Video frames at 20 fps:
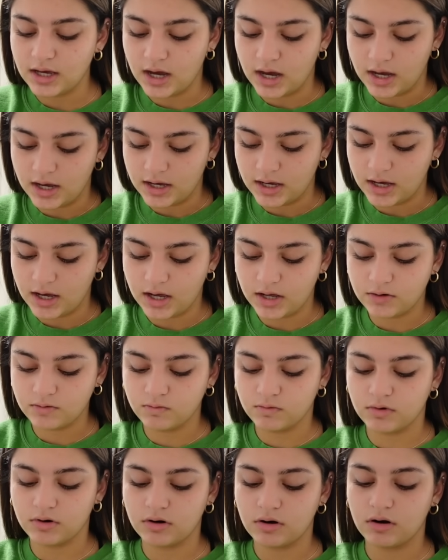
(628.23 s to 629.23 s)
I had
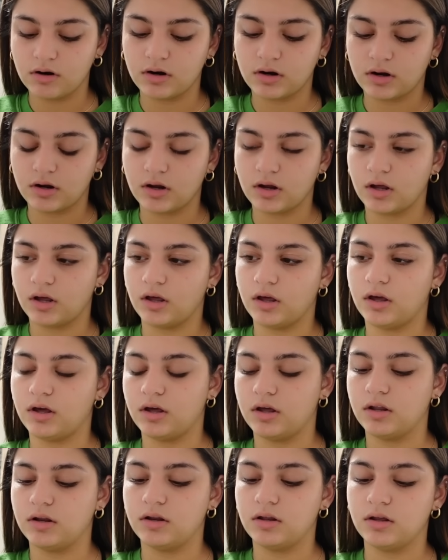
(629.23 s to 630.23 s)
work
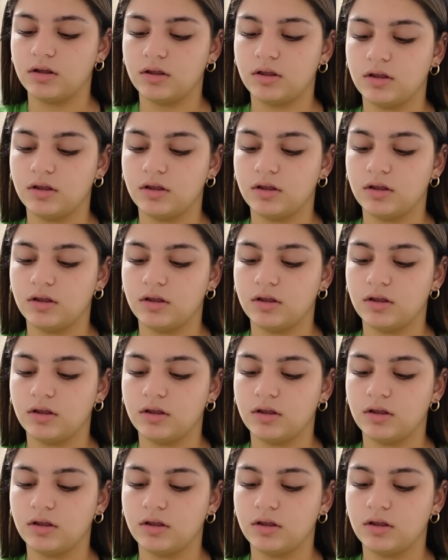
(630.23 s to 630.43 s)
and